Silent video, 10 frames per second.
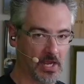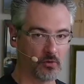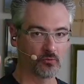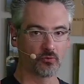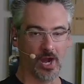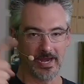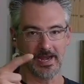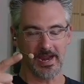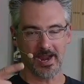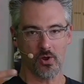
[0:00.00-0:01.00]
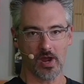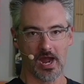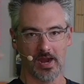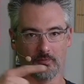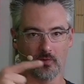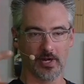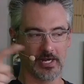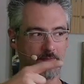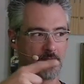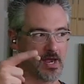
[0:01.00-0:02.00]
right now i'm
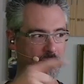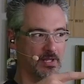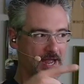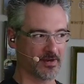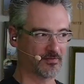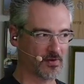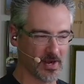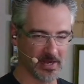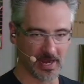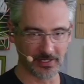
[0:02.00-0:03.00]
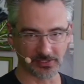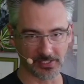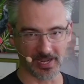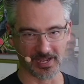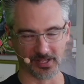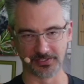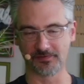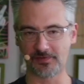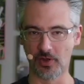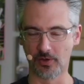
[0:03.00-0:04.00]
running my black friday sales
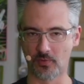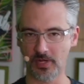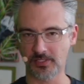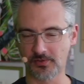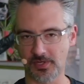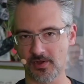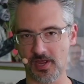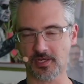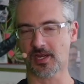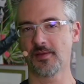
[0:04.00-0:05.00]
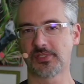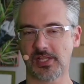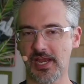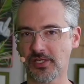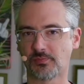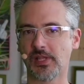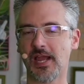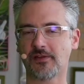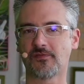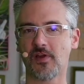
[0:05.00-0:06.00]
if you go to brentozar.com slash
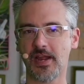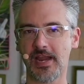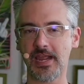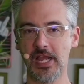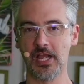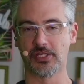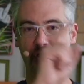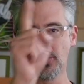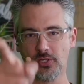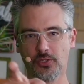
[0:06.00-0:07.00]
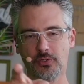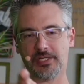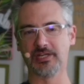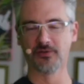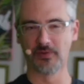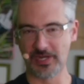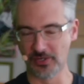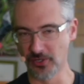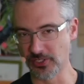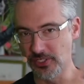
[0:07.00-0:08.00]
black friday you dear
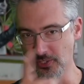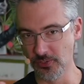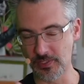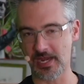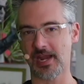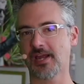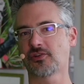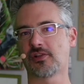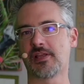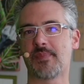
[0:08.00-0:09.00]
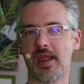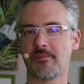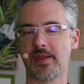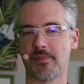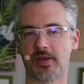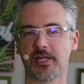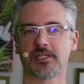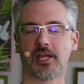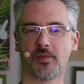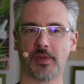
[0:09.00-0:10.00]
reader you can actually pay me money
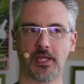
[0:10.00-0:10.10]
to help